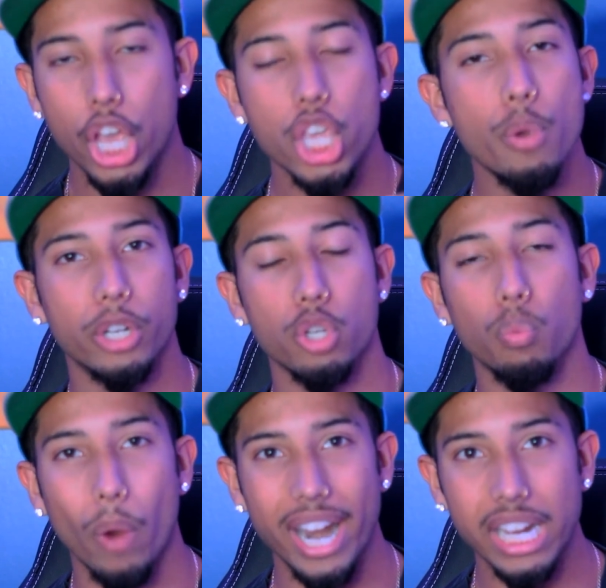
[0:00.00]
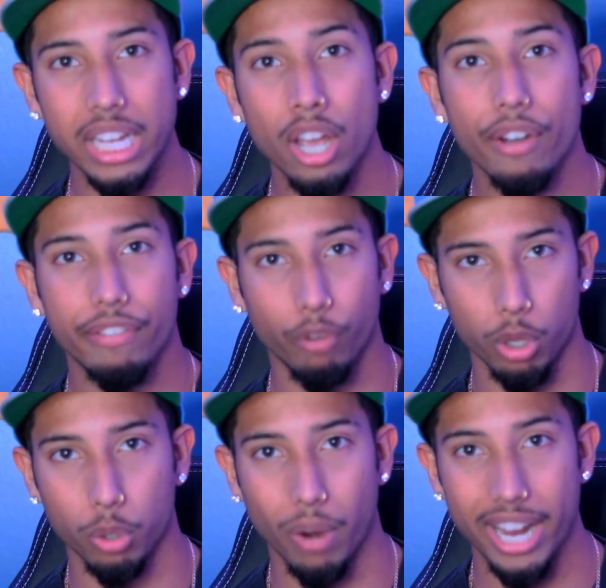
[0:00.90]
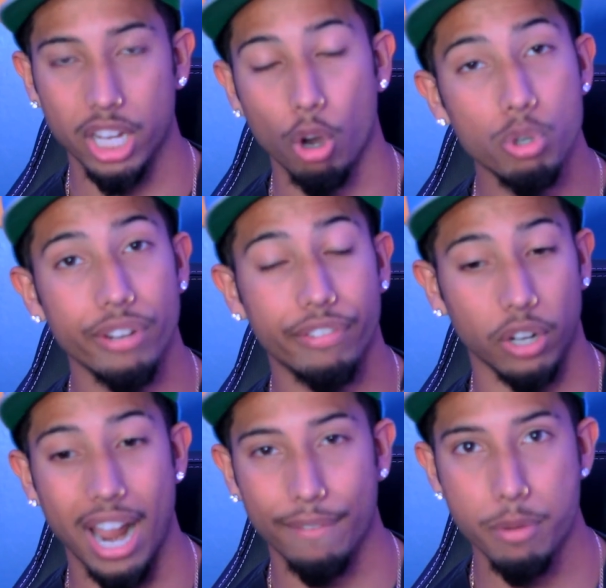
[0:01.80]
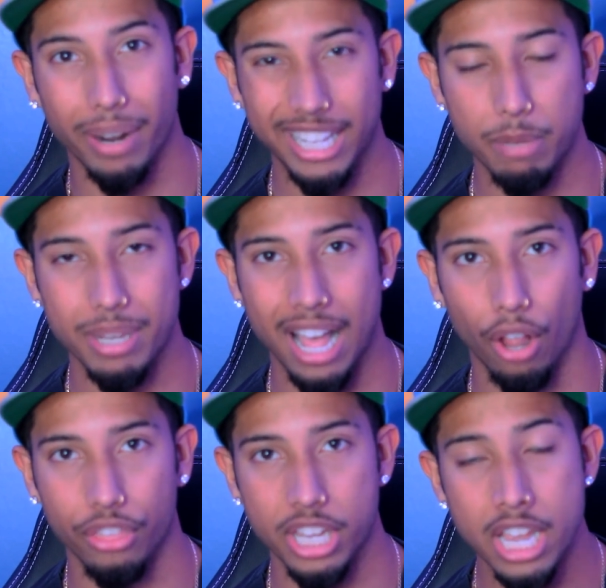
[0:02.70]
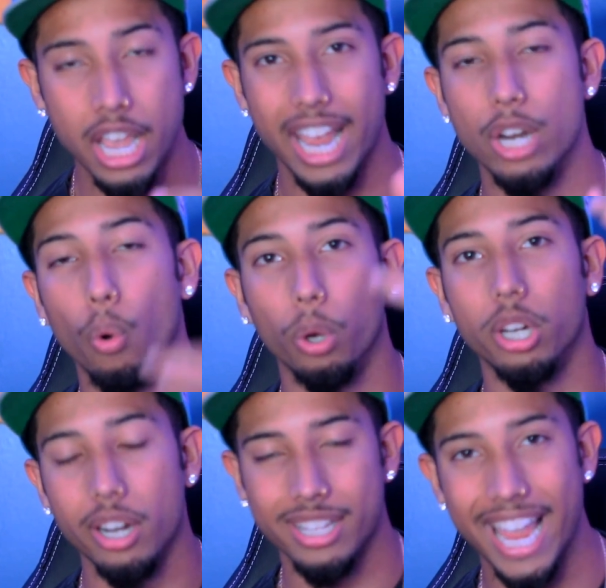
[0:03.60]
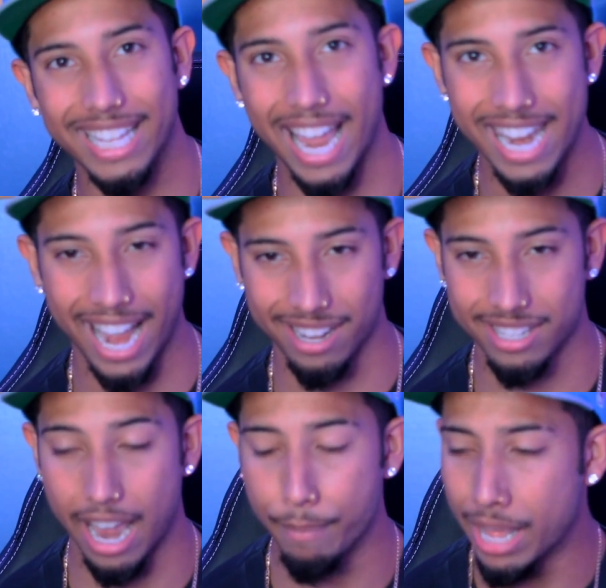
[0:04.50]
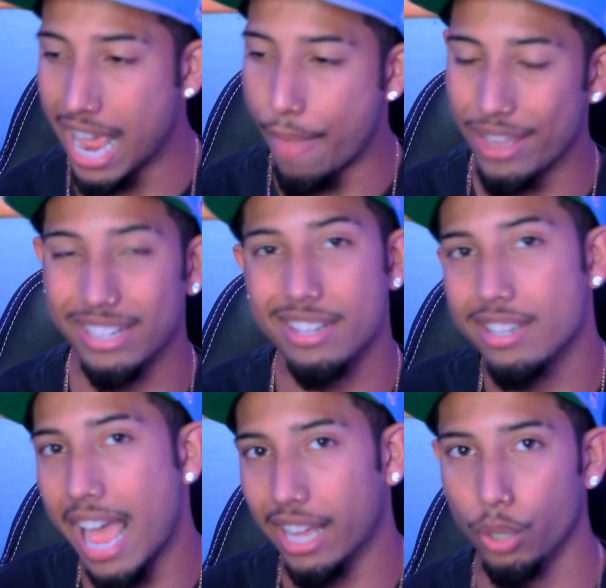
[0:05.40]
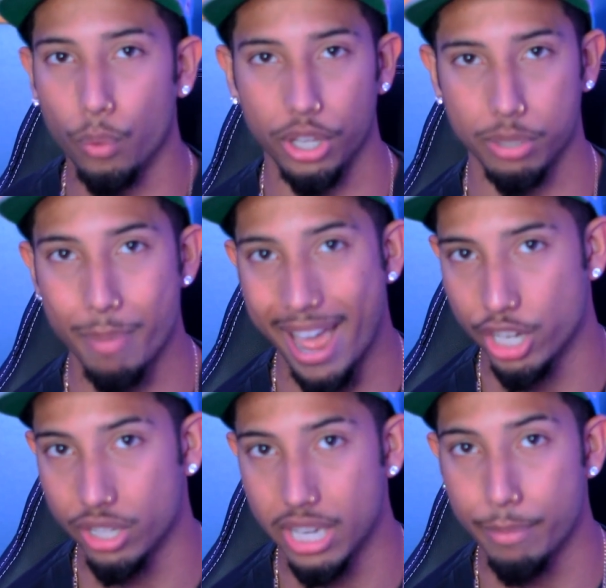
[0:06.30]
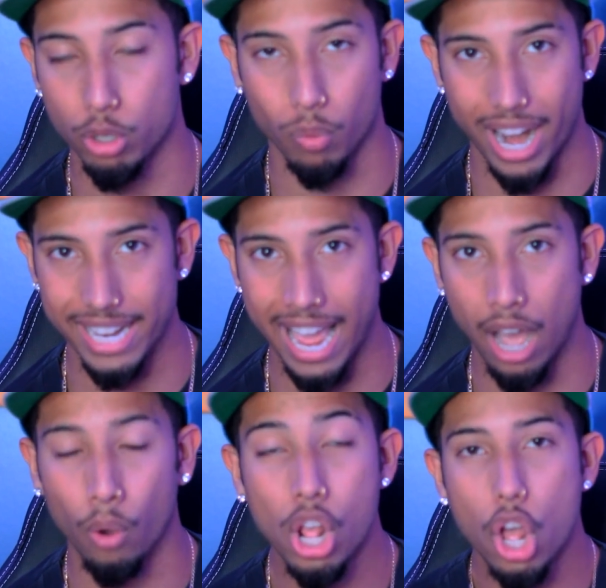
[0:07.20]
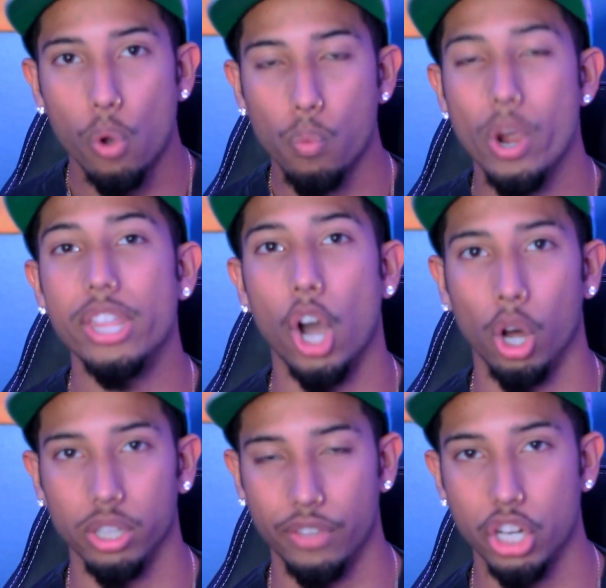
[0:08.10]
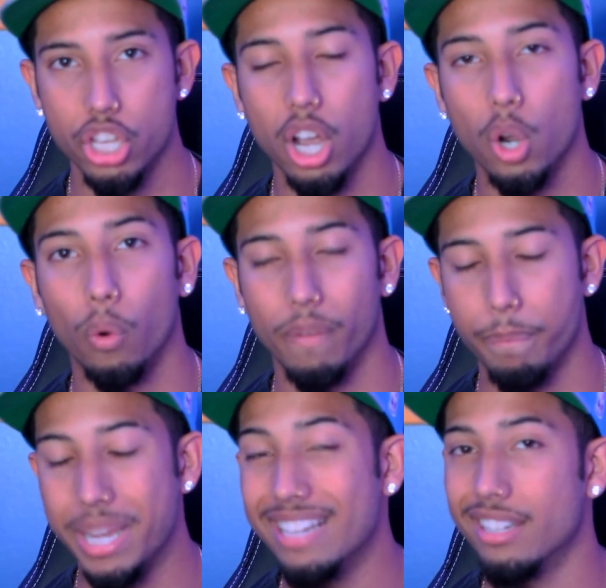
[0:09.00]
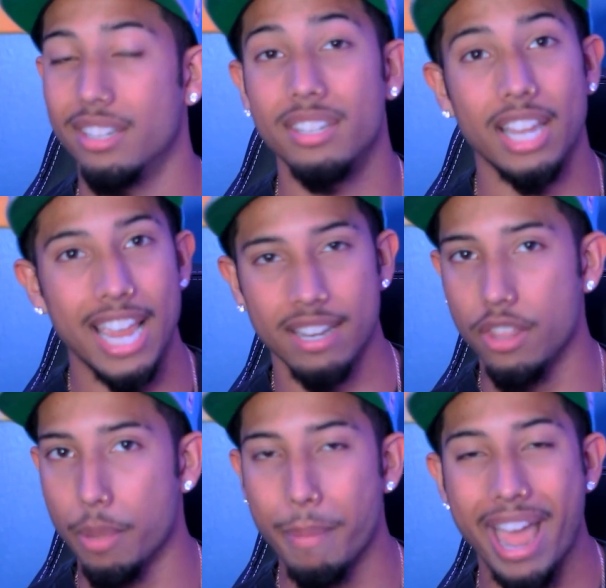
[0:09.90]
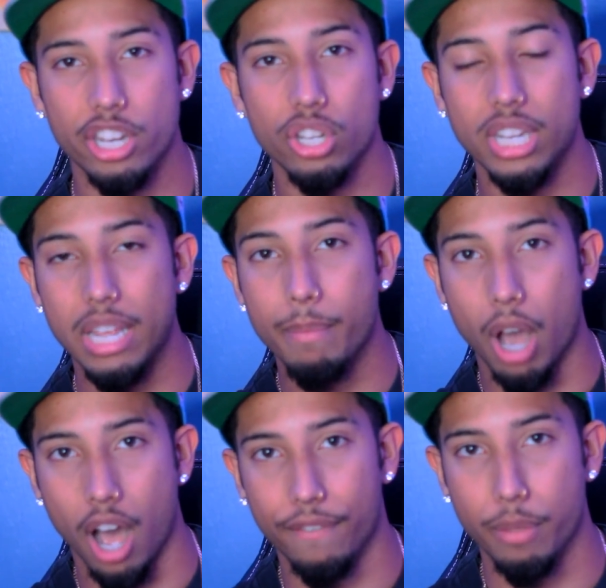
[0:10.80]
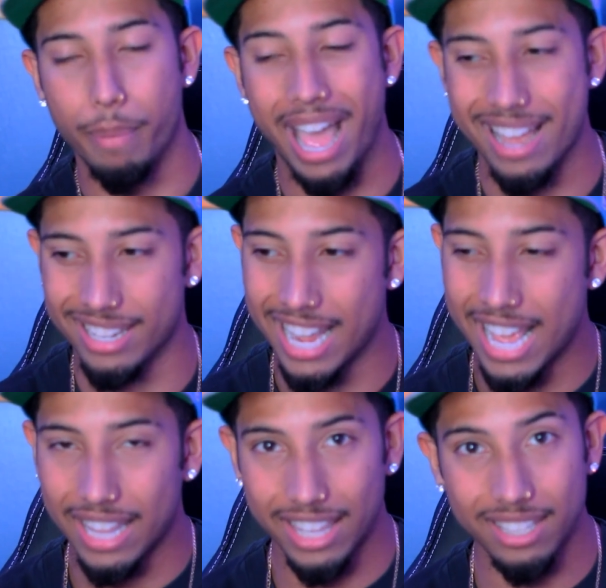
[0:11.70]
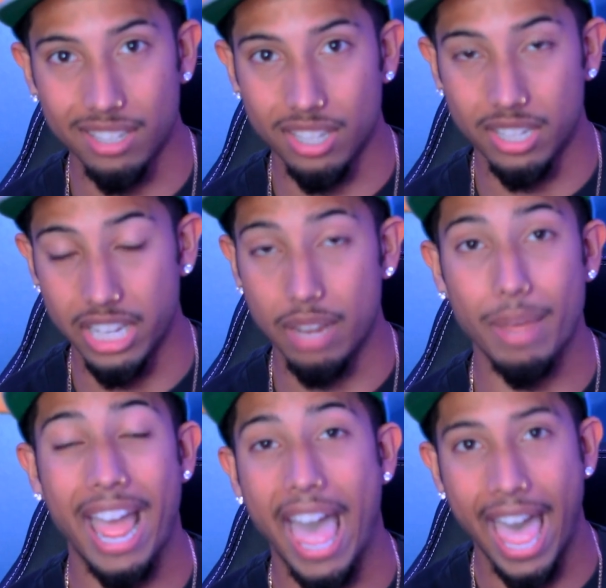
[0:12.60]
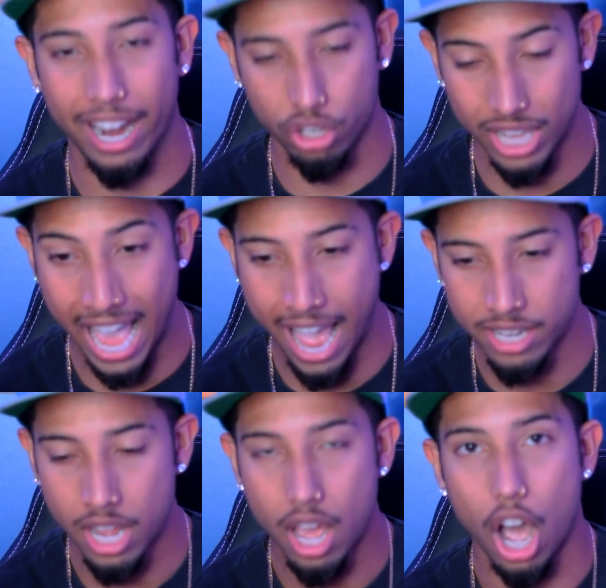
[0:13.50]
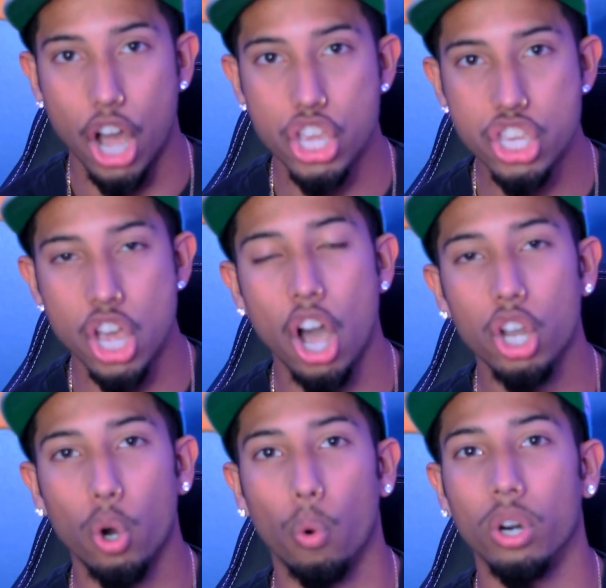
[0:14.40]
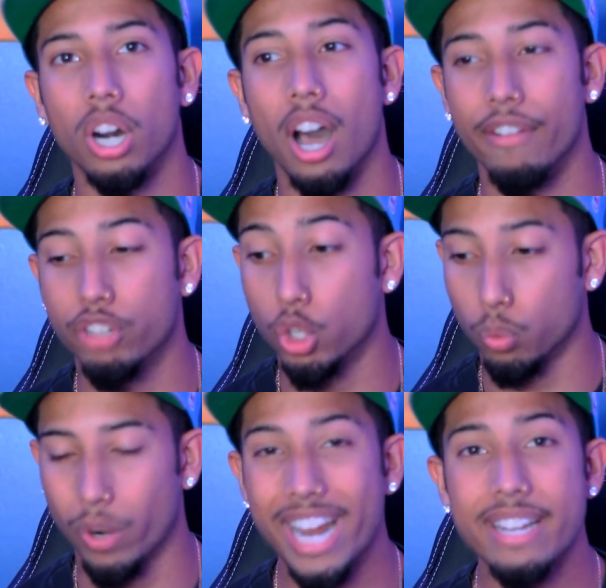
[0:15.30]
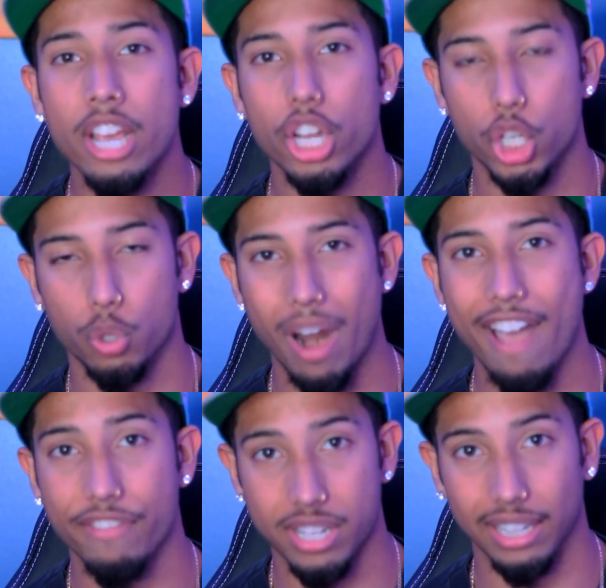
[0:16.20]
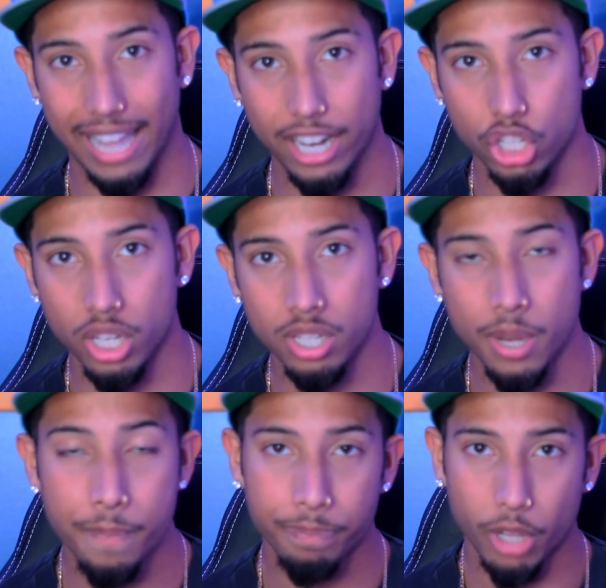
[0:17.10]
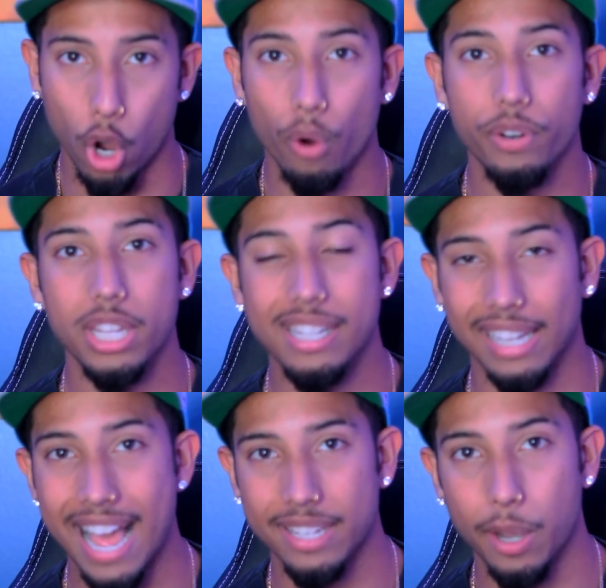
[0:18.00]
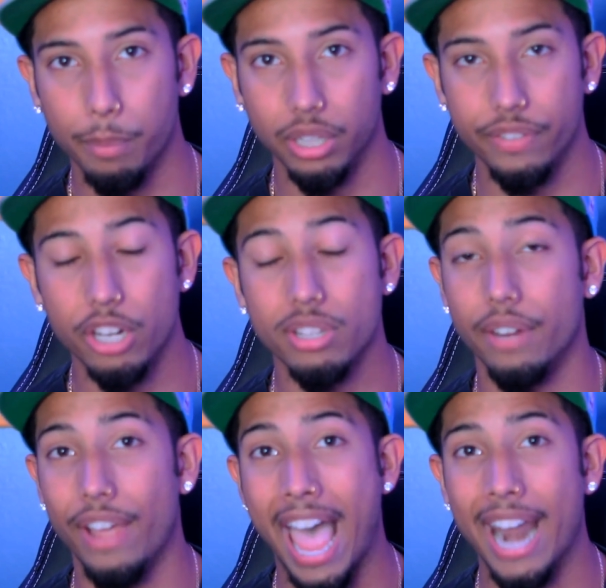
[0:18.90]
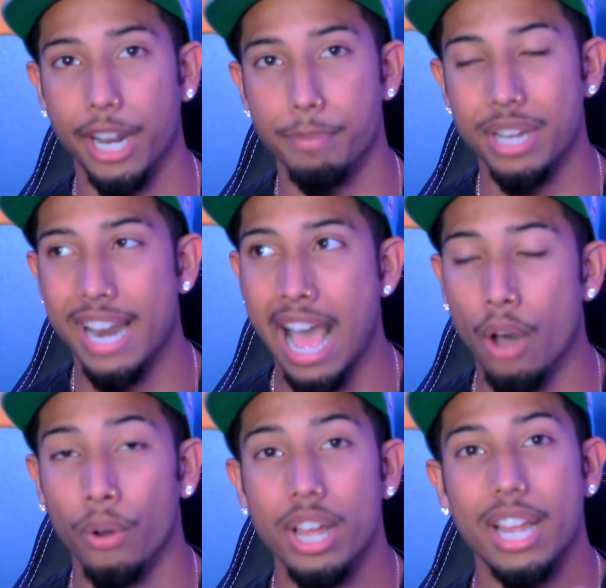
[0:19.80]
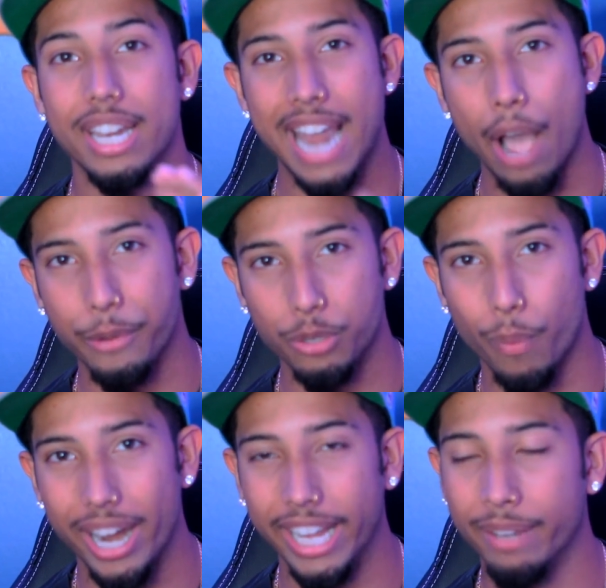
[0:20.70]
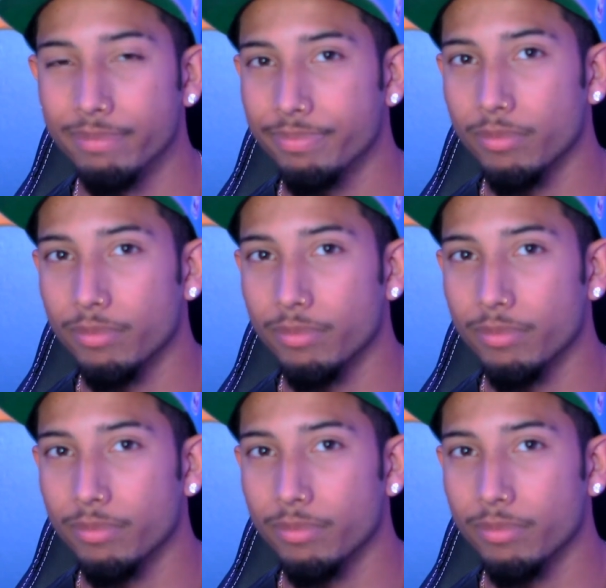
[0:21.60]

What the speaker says: You were just waiting for the right coach and for everybody to be healthy in order to take that next step. And that's exactly where this Magic team is right now with all of their young core and pieces. This isn't the Magic team of the past. This is the team that actually has a young core of great draft selections over these last couple of years that have added up to now. Now it's waiting.